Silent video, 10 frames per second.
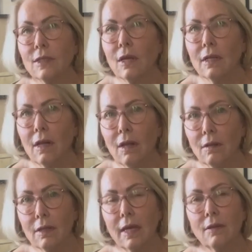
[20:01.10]

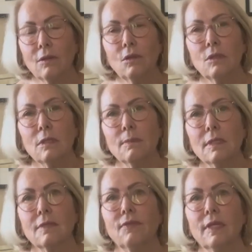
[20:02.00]
all the other
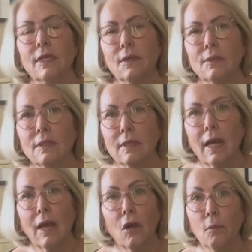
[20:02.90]
Christmas videos that
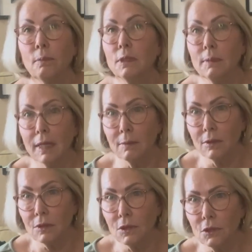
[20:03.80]
I hope to be able
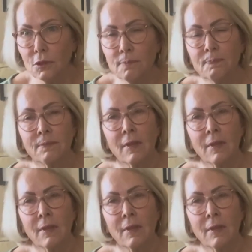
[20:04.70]
to do.